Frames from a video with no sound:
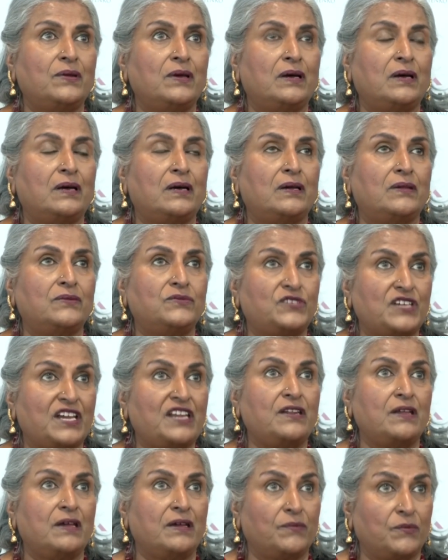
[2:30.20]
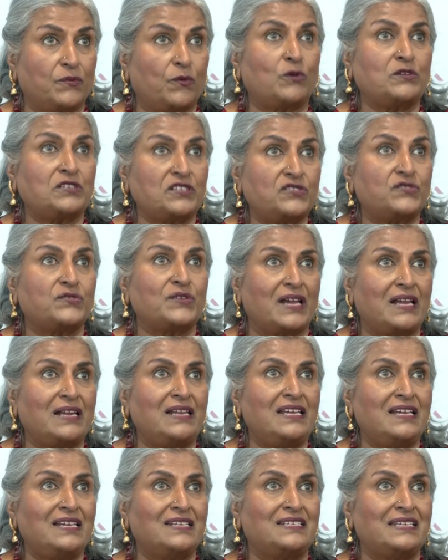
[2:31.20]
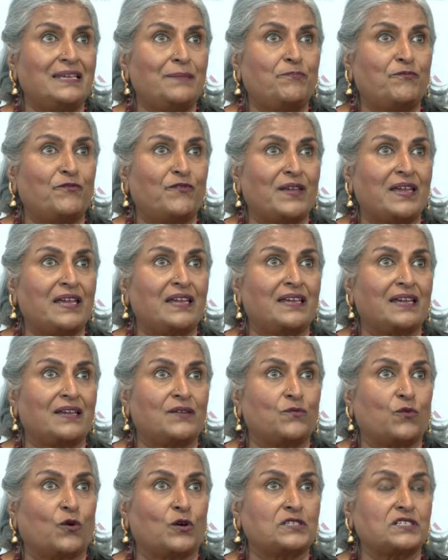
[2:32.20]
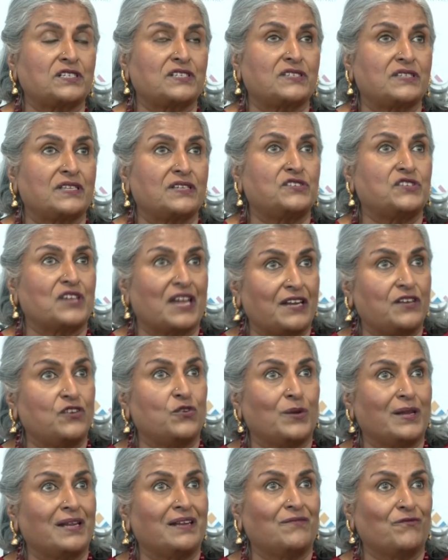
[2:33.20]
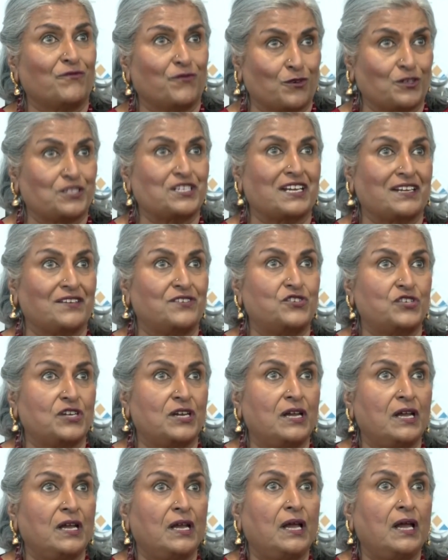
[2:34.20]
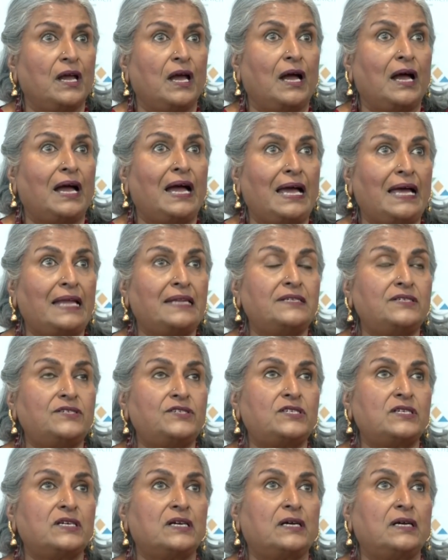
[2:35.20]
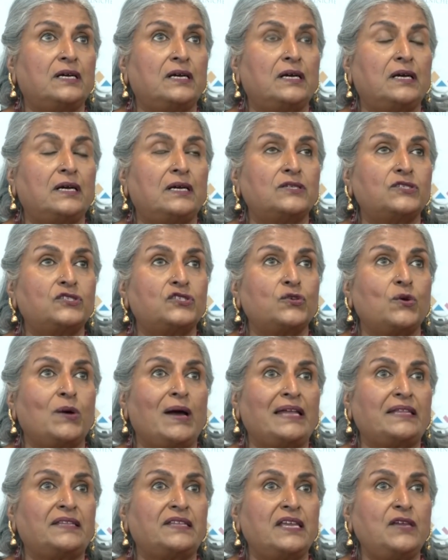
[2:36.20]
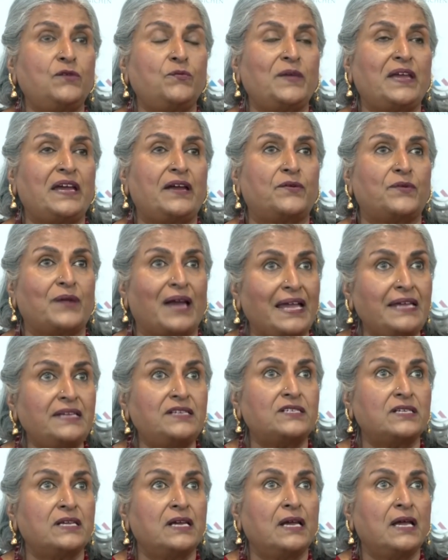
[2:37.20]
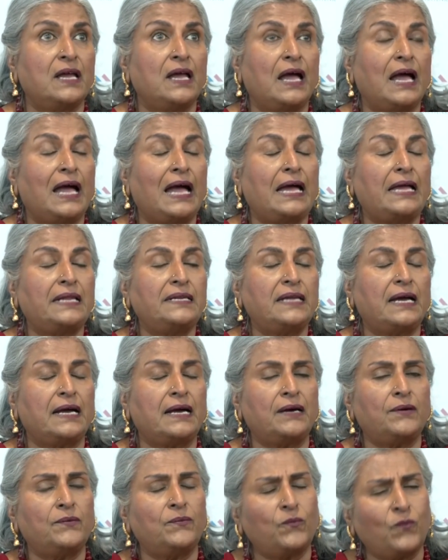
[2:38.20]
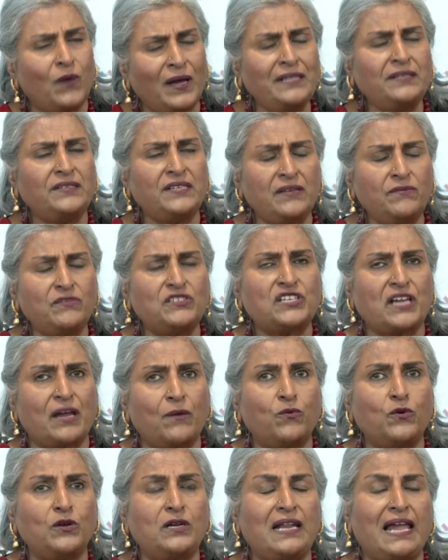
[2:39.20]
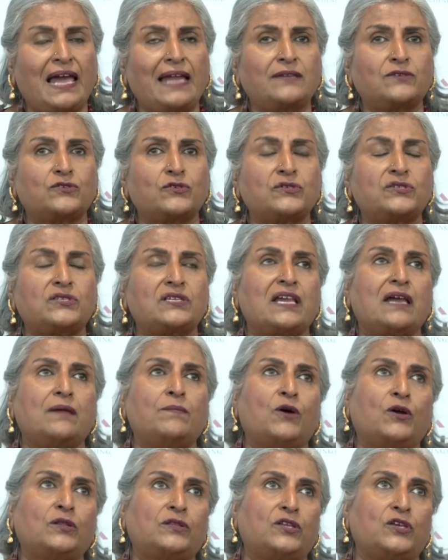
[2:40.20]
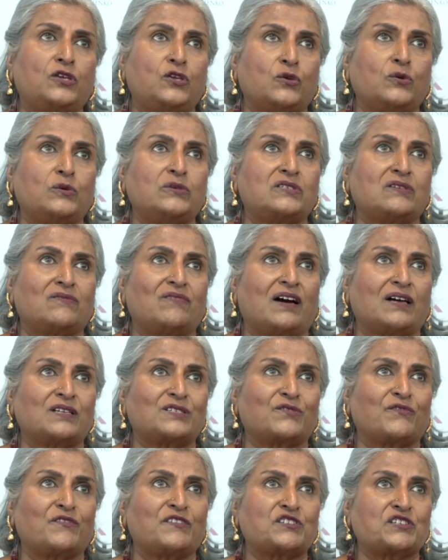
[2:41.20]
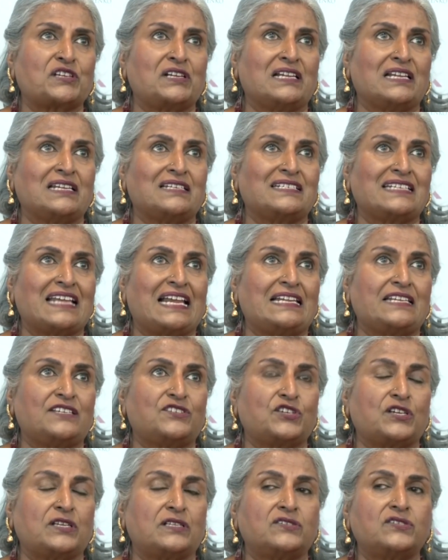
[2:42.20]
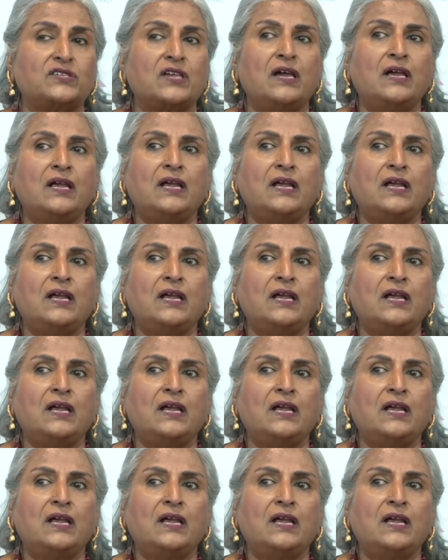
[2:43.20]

really a deep fake and what is the genuine footage. And so I think we are right. And one thing which I would like to say about the use of artificial intelligence,